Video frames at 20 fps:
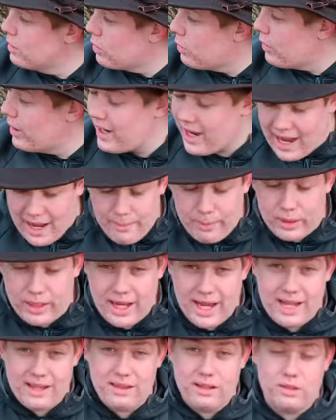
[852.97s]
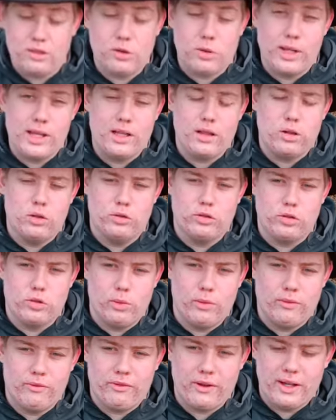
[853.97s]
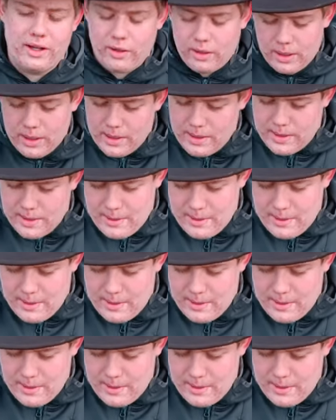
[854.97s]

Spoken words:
I'd quite happily hang this quite close to a fire.